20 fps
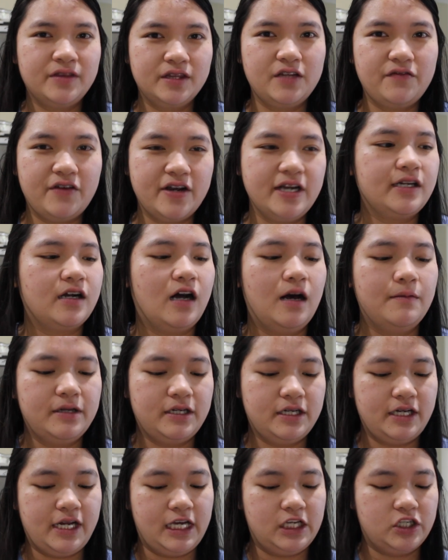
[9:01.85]
They're very common
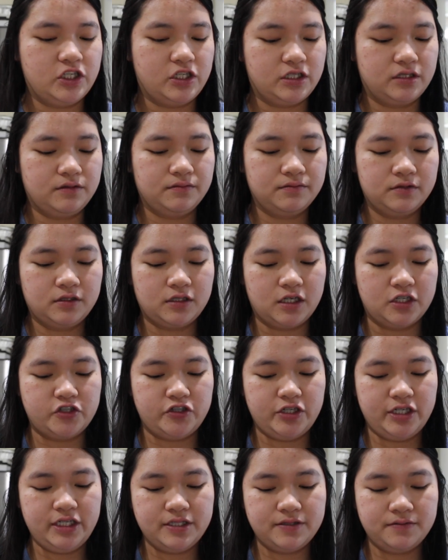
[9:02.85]
in Asian
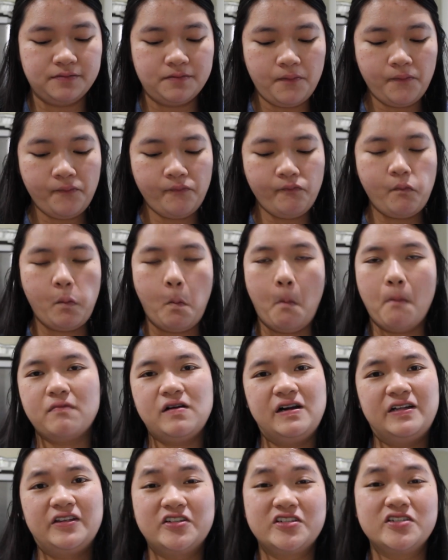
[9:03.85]
countries.
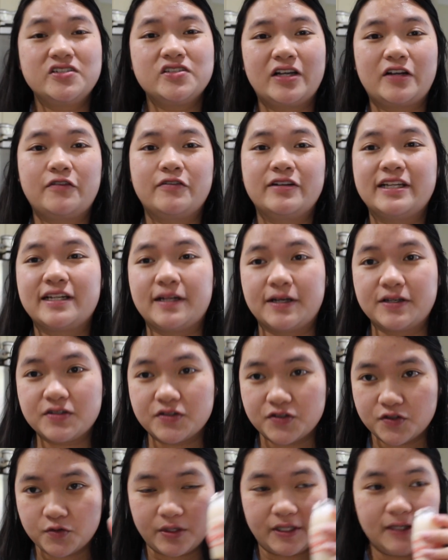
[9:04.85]
And they're just like really nice
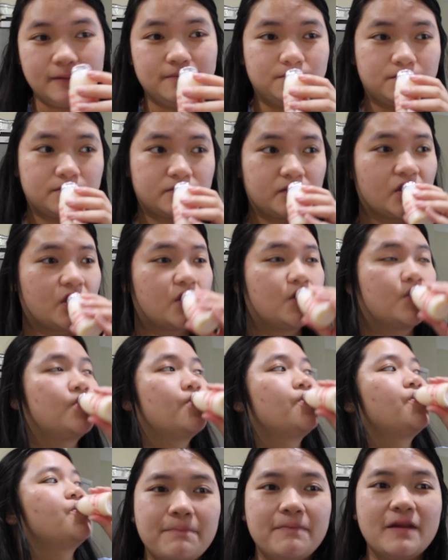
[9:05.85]
and sweet
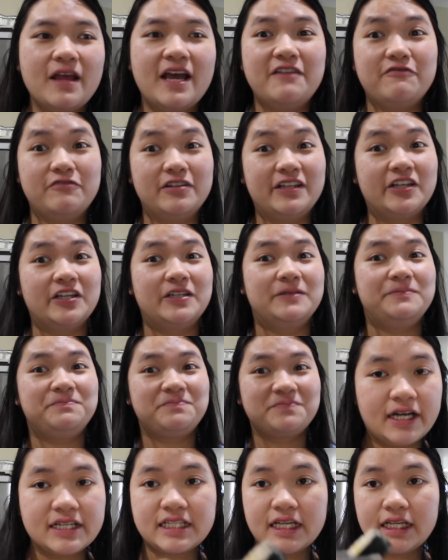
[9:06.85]
and really good.
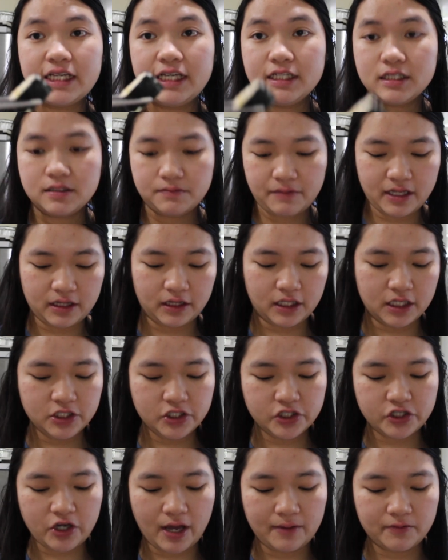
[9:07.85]
As I eat my
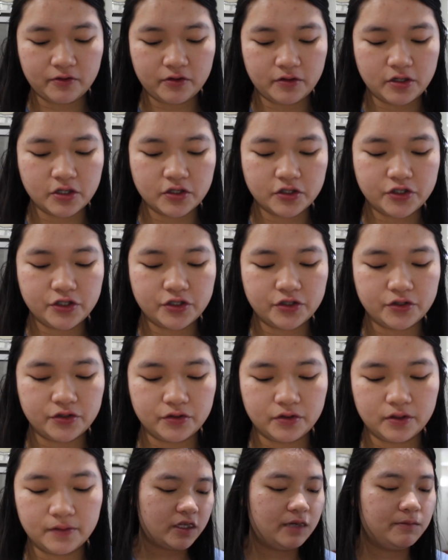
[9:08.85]
lunch, I'm going
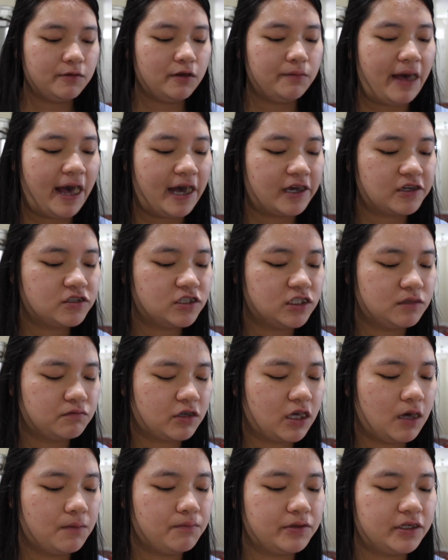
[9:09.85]
to email back some
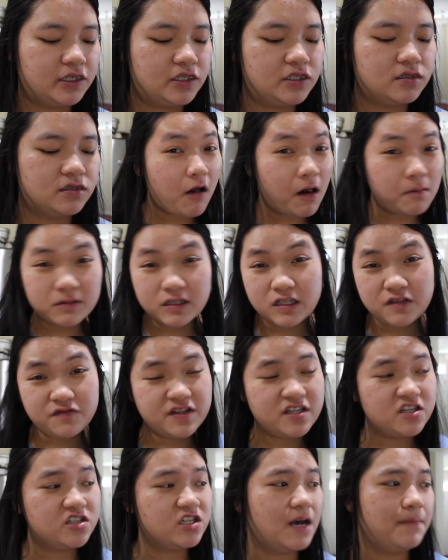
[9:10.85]
companies. I'm gonna
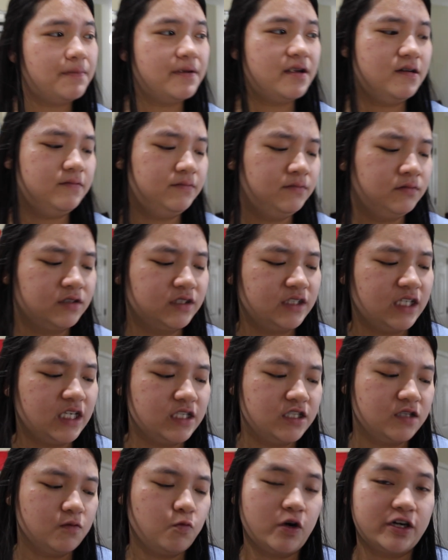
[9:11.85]
finish up and
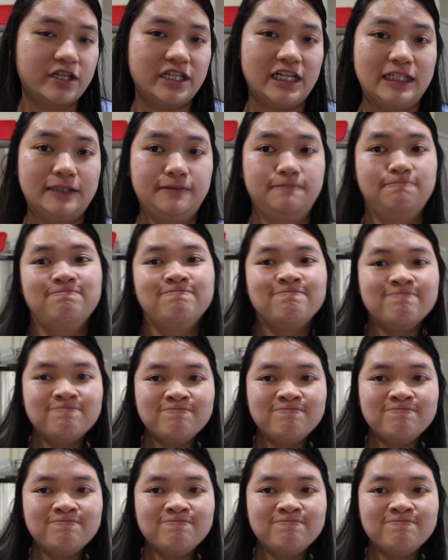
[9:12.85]
get some work done.